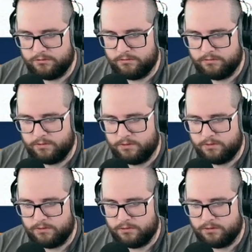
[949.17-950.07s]

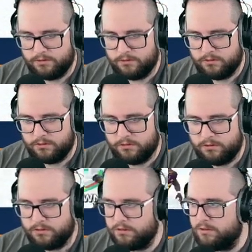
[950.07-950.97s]

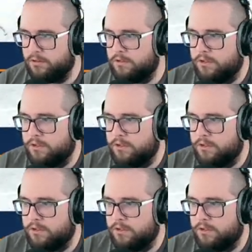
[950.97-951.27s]
Nobody speaks.